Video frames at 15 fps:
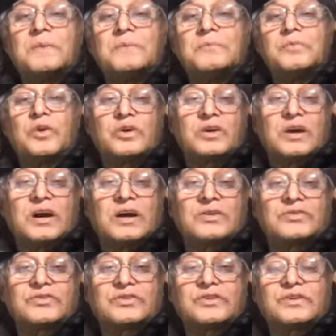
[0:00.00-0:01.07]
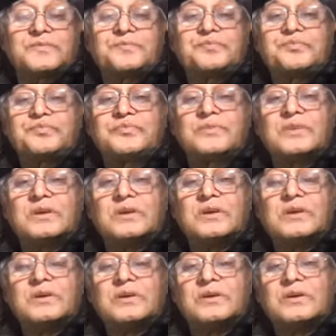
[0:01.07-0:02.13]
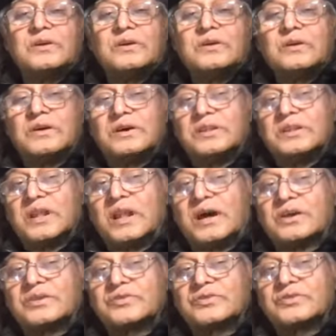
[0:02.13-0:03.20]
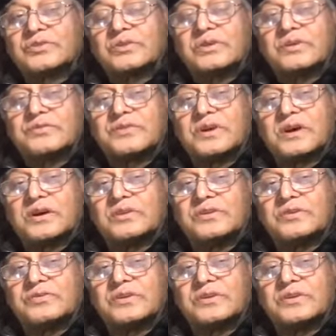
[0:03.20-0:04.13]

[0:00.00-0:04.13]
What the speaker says: broadcast in the last 24 hours.